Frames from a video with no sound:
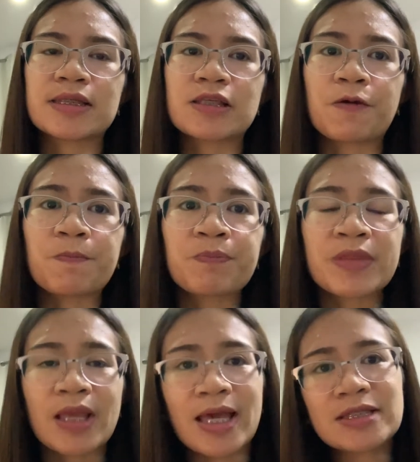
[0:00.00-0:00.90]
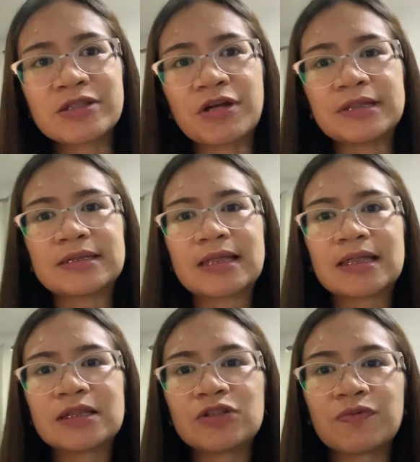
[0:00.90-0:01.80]
So I
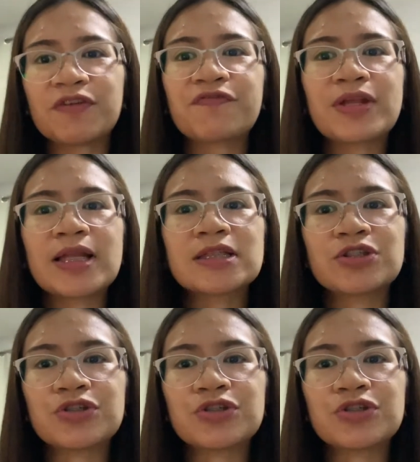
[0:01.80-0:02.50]
started doing freelance